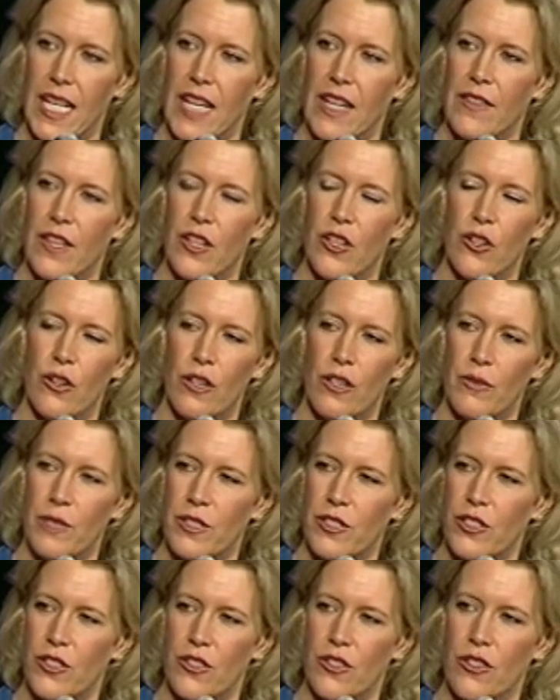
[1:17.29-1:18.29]
that New York was
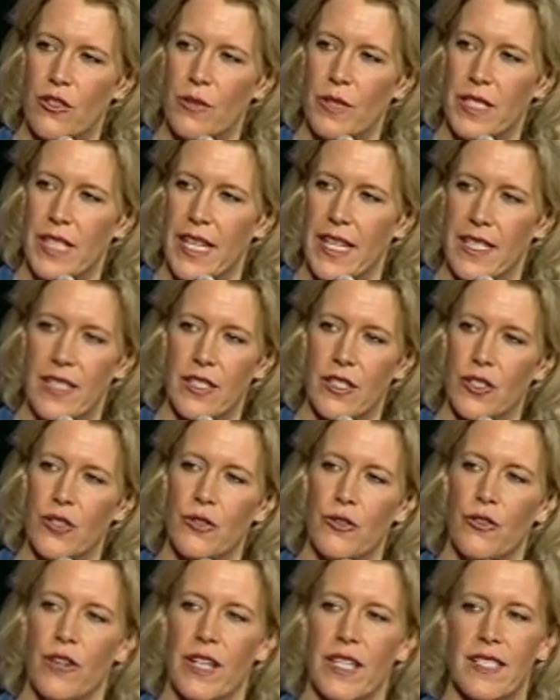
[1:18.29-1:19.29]
just too intense and
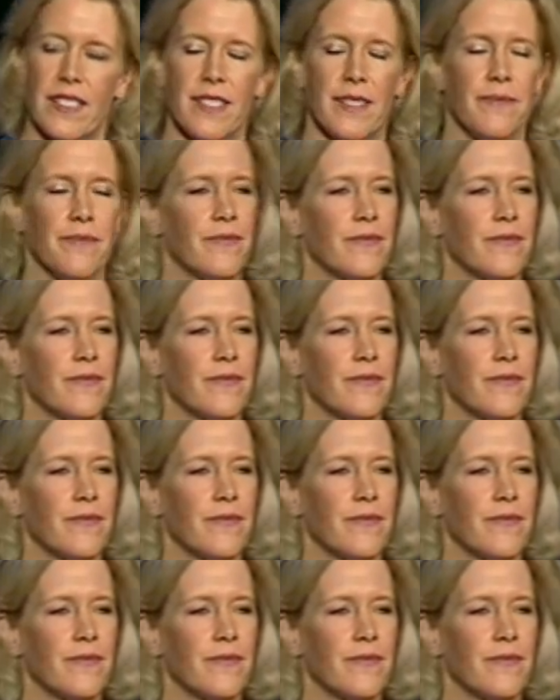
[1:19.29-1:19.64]
too crazy.